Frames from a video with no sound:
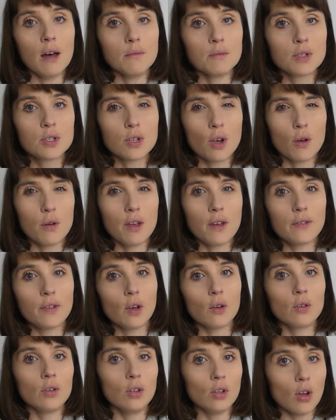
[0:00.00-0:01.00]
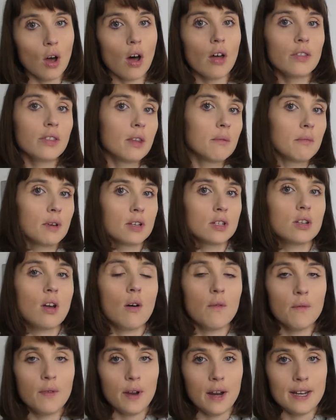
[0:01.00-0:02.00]
So if you're not the most
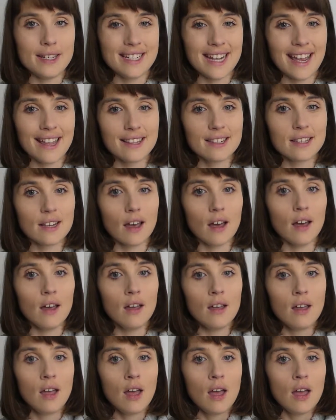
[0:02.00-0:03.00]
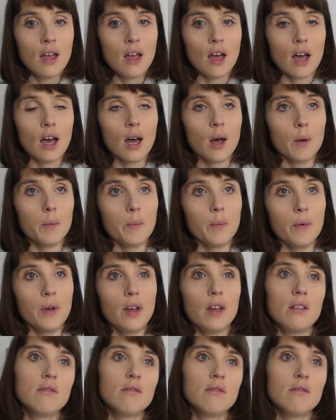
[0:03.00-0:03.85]
confident dancer, I